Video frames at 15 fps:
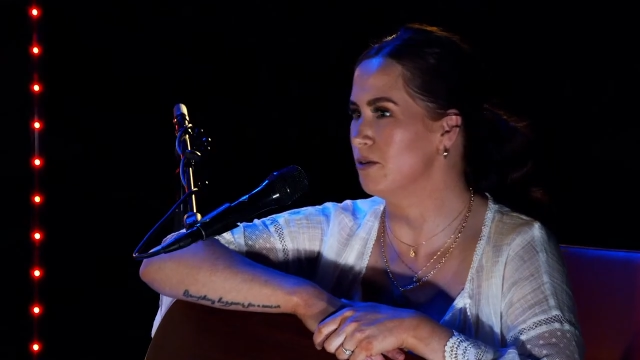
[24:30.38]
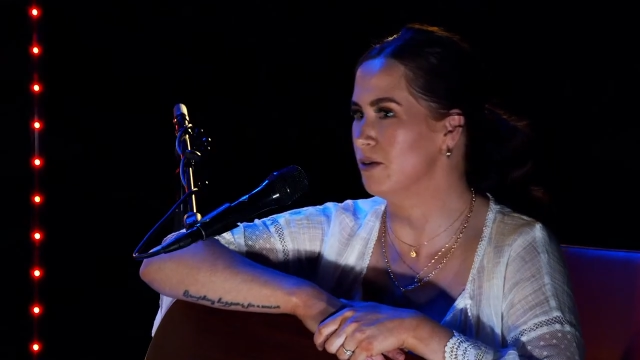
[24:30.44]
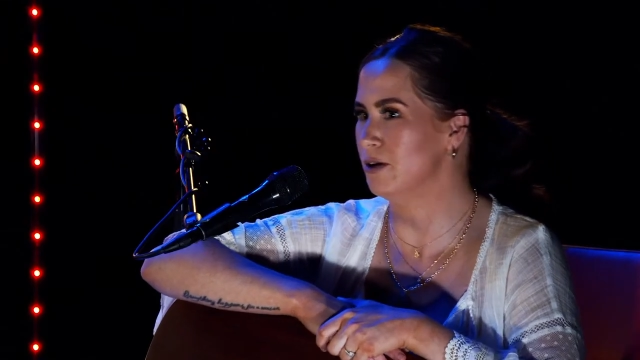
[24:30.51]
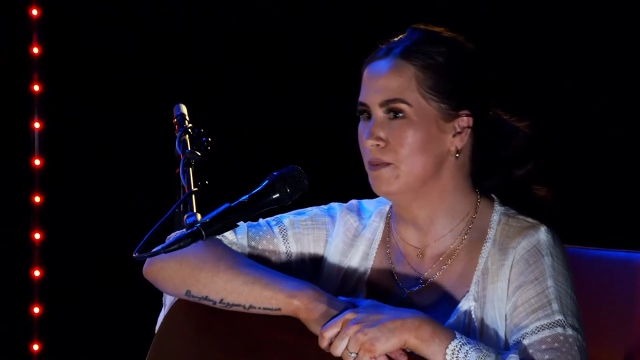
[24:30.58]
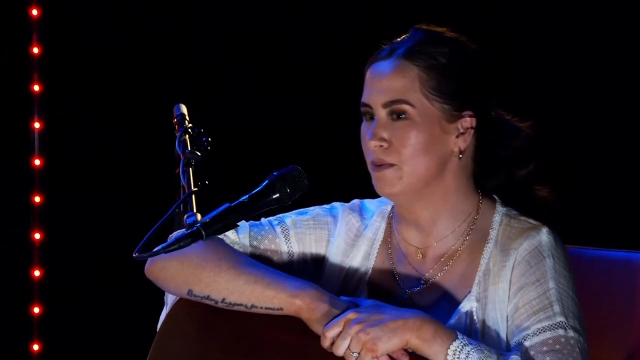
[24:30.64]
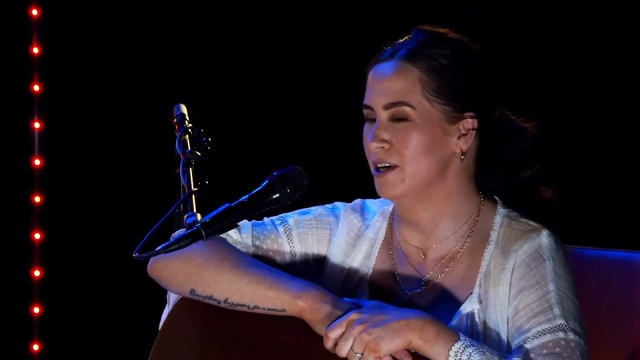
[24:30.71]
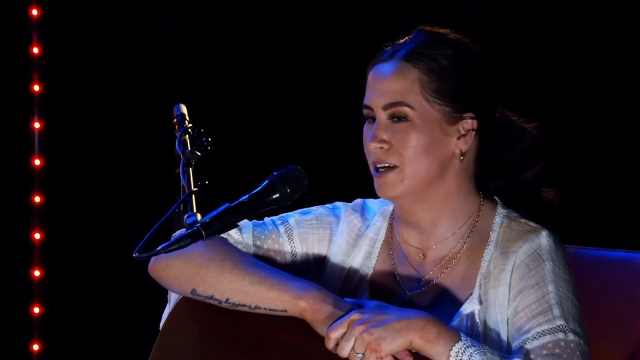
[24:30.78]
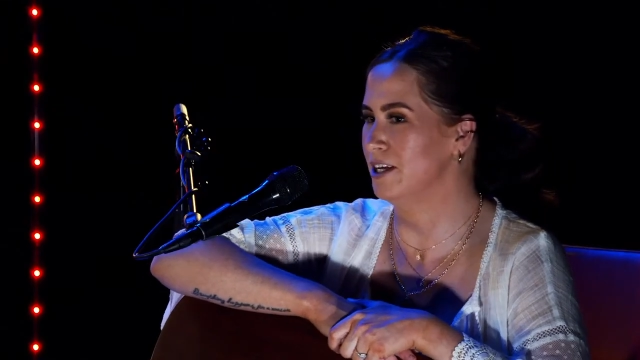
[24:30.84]

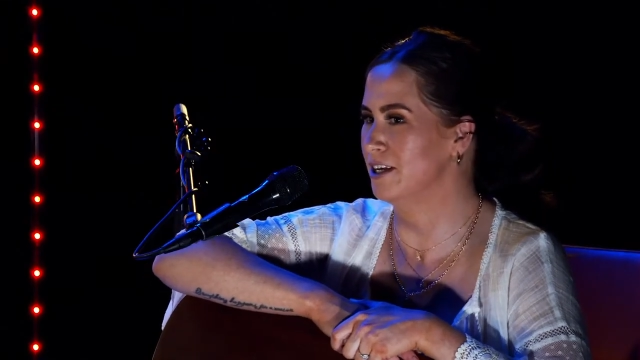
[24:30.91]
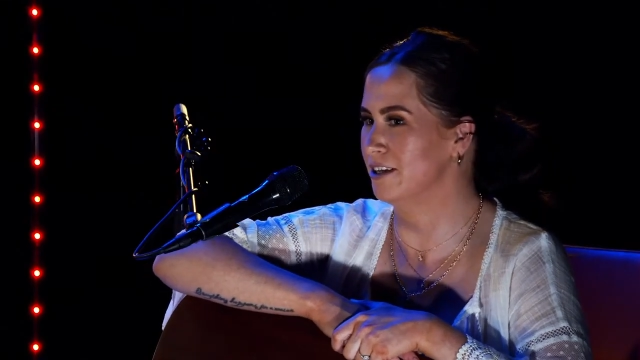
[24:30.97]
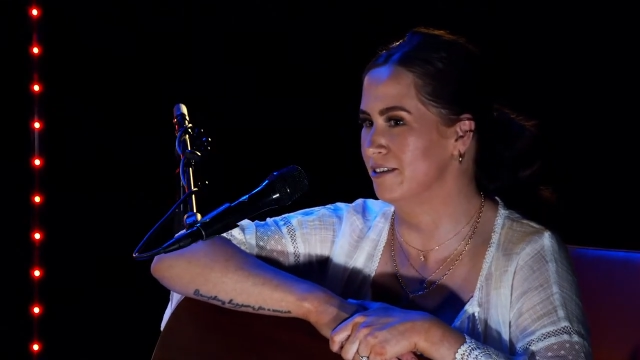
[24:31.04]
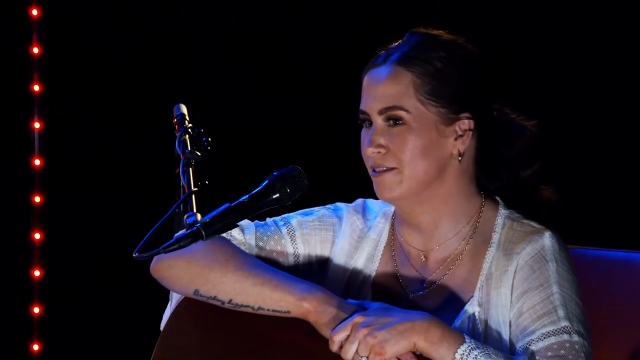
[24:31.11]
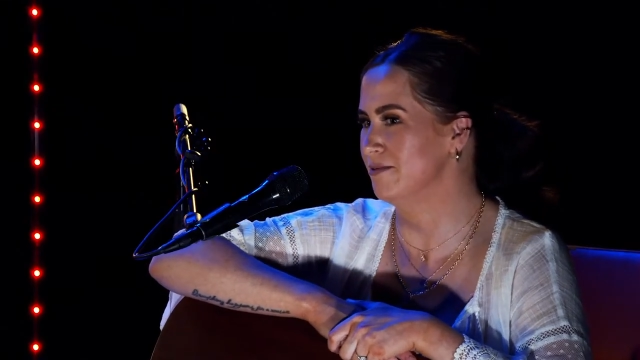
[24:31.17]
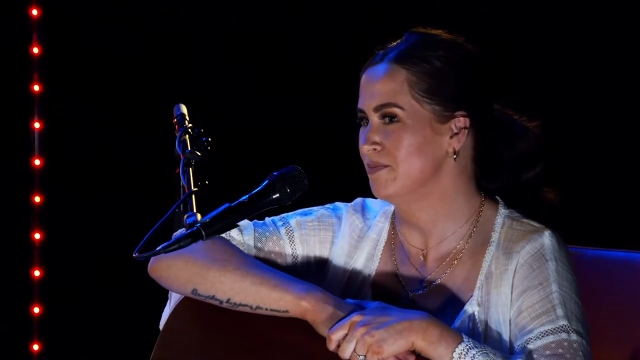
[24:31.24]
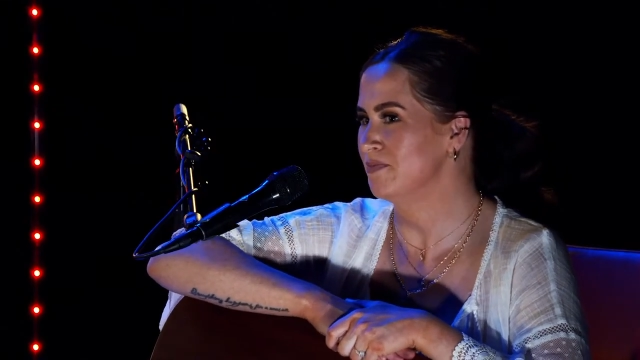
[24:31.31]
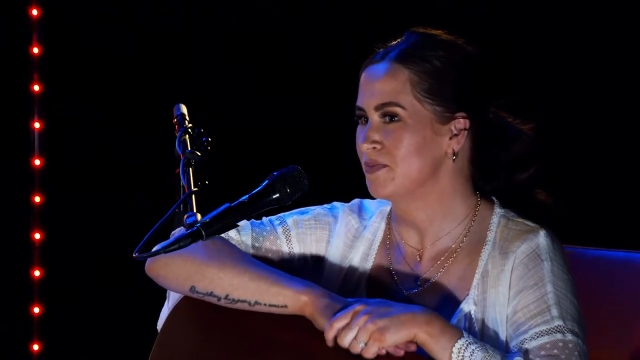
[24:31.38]
up,
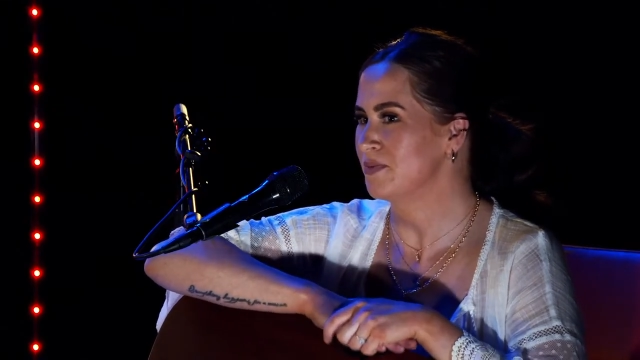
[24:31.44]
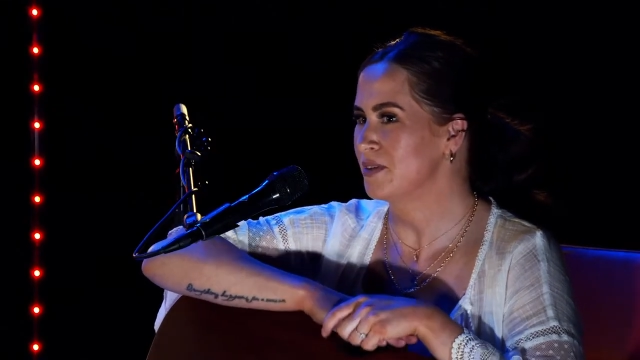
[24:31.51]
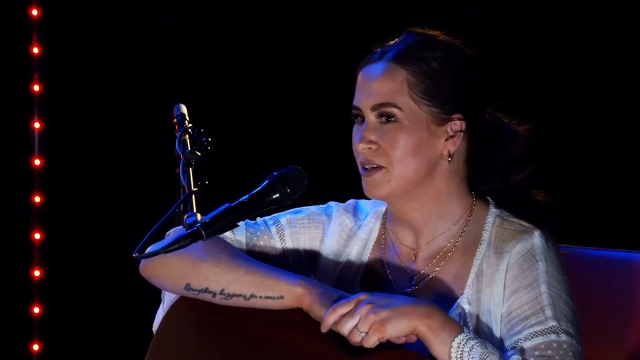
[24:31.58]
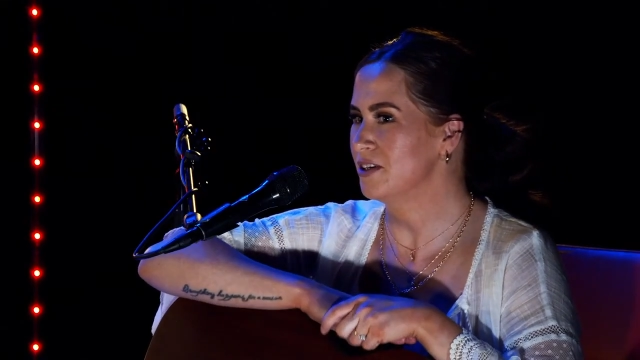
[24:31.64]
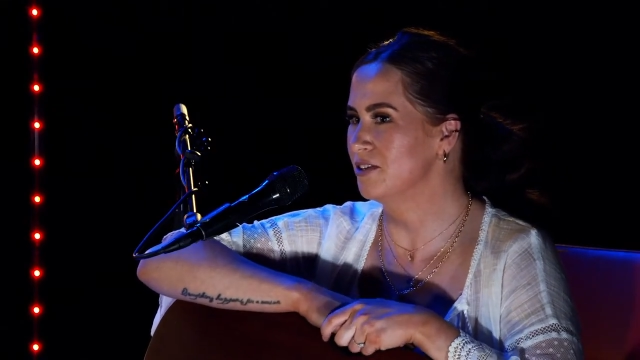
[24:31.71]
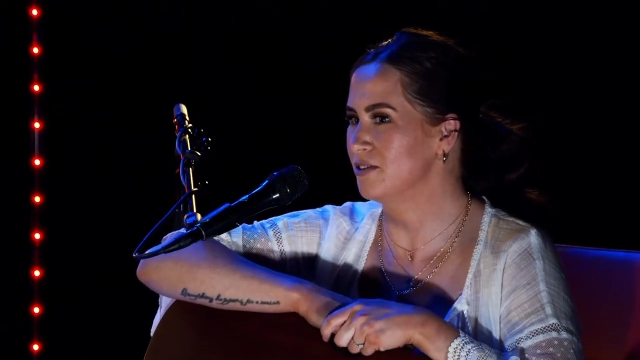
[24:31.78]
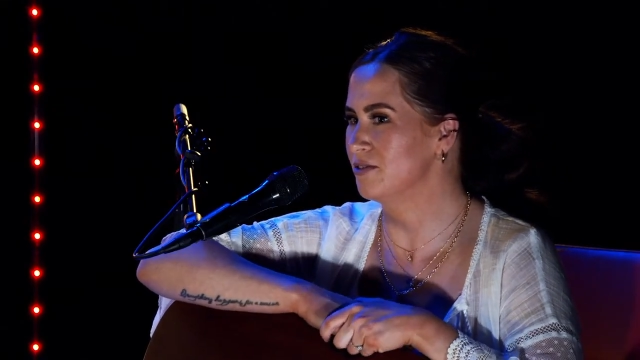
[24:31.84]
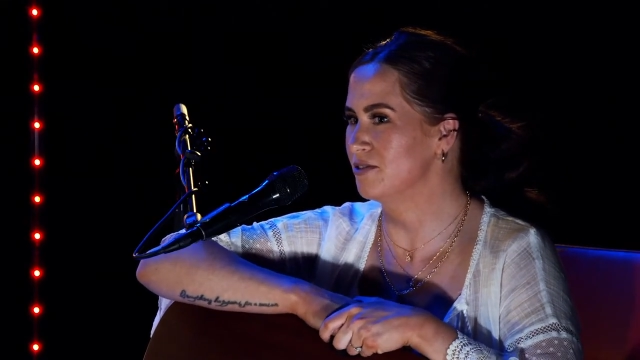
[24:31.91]
and
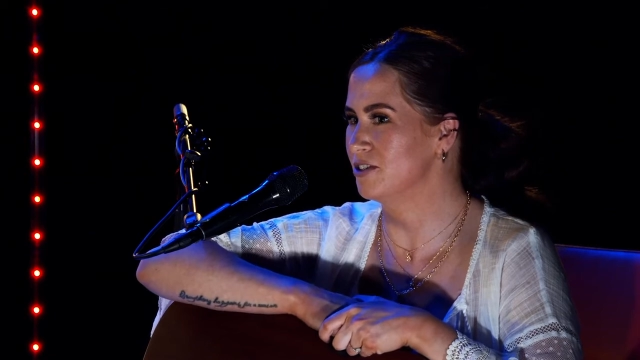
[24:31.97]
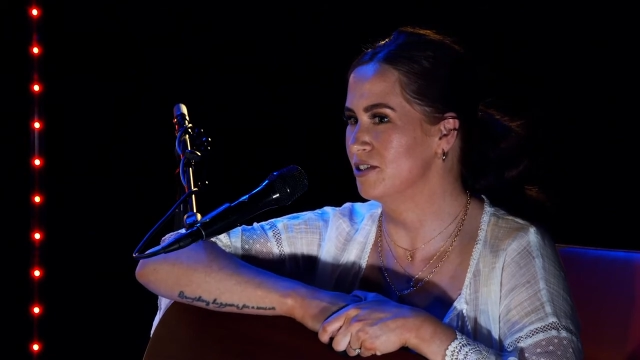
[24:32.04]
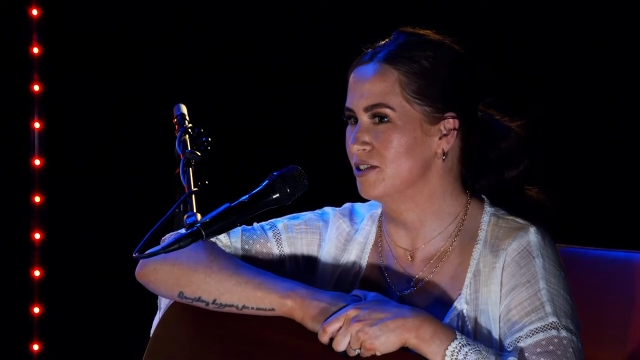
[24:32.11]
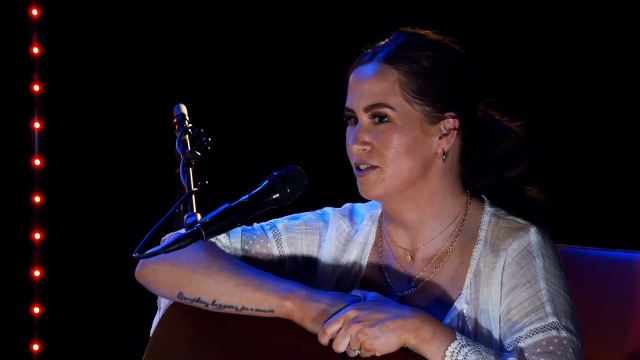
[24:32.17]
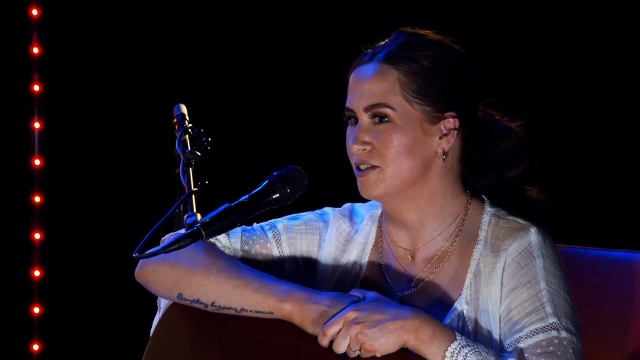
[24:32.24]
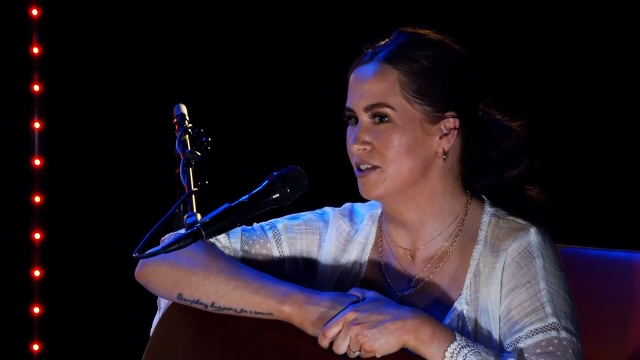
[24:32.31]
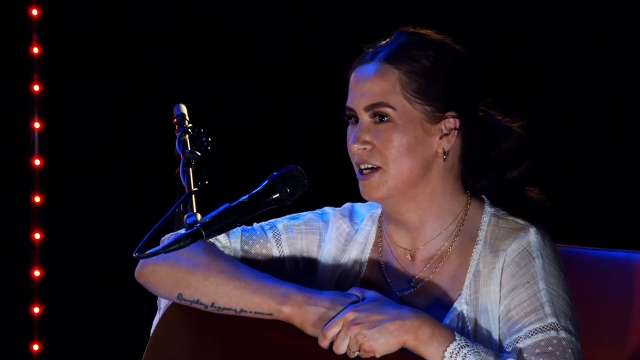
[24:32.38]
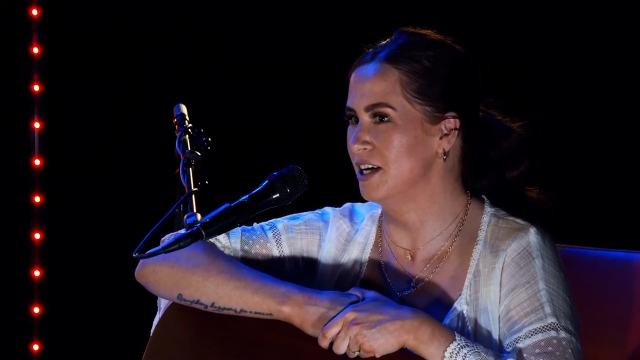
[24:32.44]

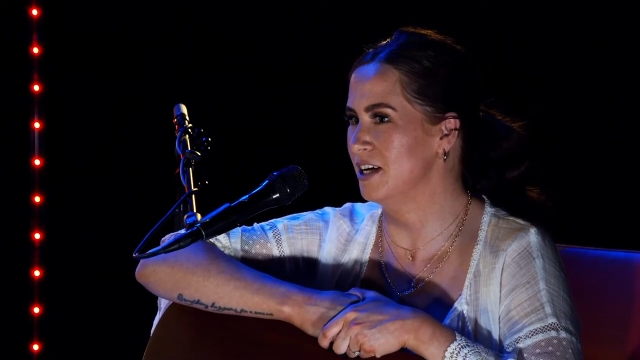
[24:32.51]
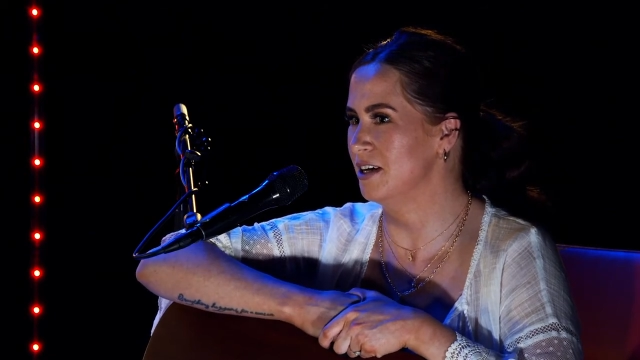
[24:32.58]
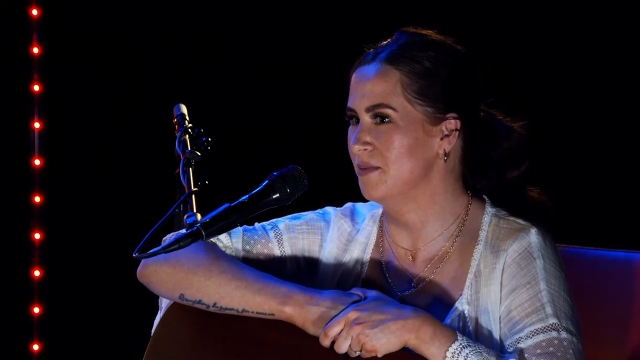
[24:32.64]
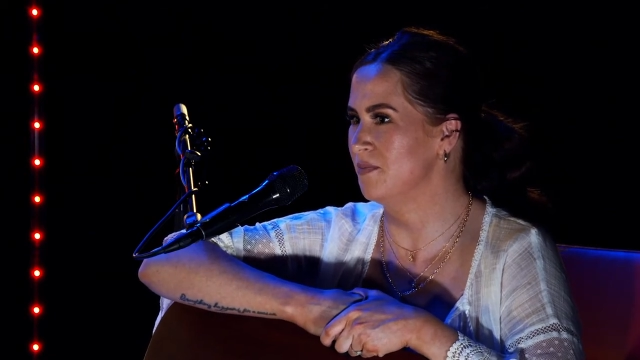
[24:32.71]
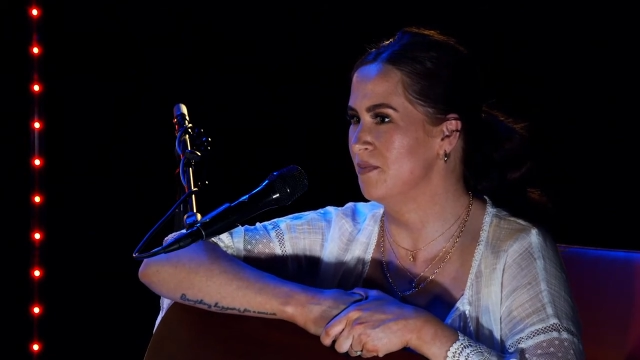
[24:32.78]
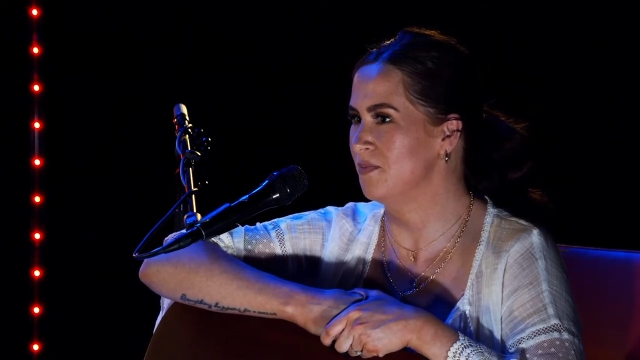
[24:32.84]
just having